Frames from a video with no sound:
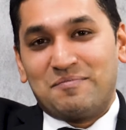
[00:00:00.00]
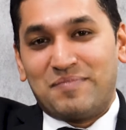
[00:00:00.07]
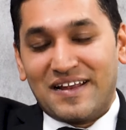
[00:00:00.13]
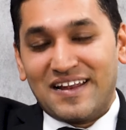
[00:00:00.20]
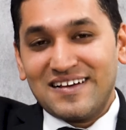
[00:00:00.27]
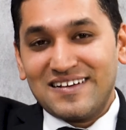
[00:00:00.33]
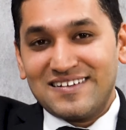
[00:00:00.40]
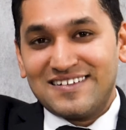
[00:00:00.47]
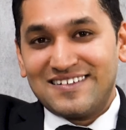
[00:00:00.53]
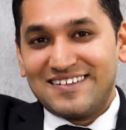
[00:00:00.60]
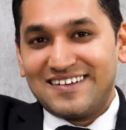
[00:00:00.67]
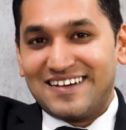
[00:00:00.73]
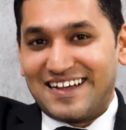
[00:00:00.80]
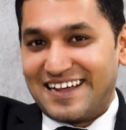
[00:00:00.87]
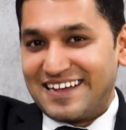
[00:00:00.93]
Palak
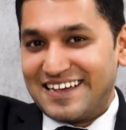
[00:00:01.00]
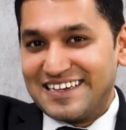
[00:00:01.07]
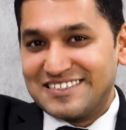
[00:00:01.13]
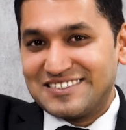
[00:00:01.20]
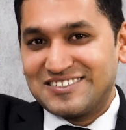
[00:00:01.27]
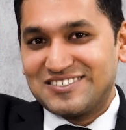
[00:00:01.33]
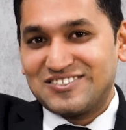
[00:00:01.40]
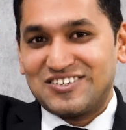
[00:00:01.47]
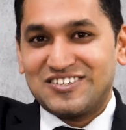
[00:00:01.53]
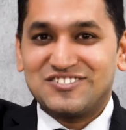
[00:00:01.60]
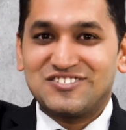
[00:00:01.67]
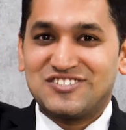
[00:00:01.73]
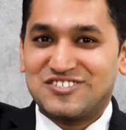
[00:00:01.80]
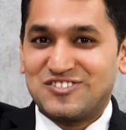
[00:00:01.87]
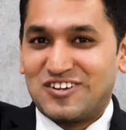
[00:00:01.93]
is
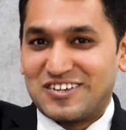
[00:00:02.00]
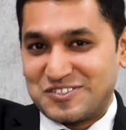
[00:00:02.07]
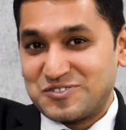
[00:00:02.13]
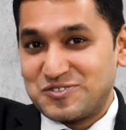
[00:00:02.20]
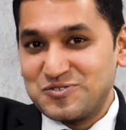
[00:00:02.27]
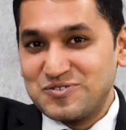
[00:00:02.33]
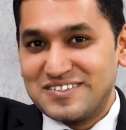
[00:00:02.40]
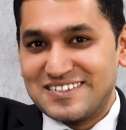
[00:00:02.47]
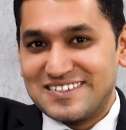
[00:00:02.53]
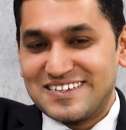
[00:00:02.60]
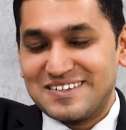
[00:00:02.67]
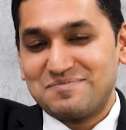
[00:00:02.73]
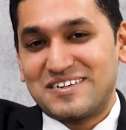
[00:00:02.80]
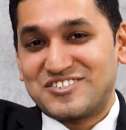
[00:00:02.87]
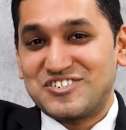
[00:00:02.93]
just not a student,
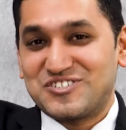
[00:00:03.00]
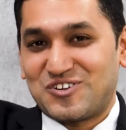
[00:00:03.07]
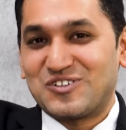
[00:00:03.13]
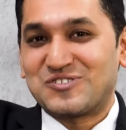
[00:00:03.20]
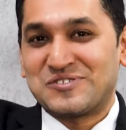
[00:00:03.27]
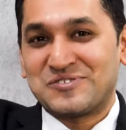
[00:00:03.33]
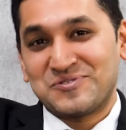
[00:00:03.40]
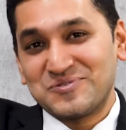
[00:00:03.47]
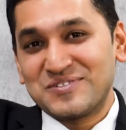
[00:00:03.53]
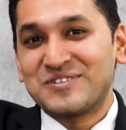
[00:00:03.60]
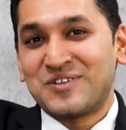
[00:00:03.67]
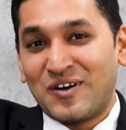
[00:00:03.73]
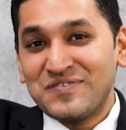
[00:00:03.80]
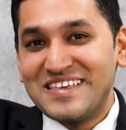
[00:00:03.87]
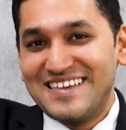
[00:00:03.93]
but she's also a
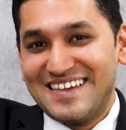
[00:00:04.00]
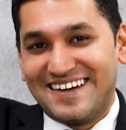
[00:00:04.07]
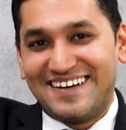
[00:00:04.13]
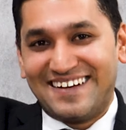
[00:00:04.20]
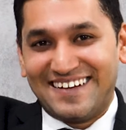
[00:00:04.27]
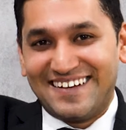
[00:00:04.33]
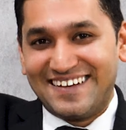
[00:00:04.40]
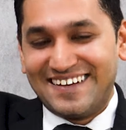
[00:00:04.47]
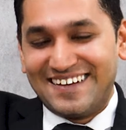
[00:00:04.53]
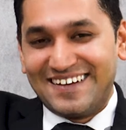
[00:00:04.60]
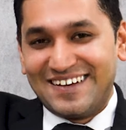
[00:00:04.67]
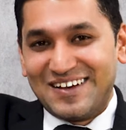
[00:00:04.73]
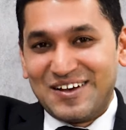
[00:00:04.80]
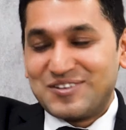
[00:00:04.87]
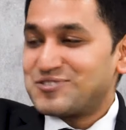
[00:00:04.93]
student of the year.
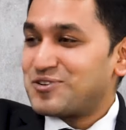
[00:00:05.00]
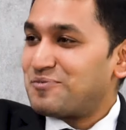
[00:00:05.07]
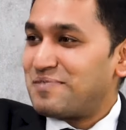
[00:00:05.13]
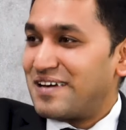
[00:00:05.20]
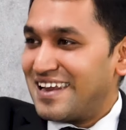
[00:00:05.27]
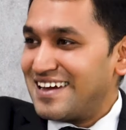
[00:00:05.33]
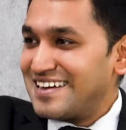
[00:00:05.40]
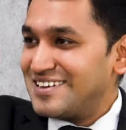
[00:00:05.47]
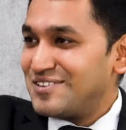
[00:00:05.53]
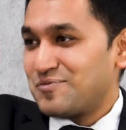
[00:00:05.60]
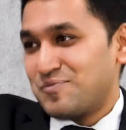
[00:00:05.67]
So Palak,